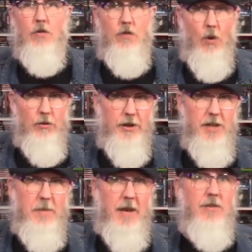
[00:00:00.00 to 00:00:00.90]
Don't Look in the
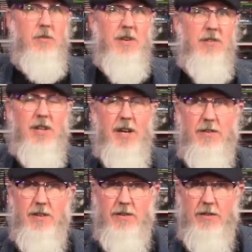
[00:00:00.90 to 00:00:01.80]
Basement is a
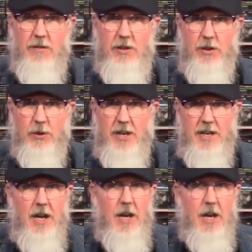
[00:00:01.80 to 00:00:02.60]
1973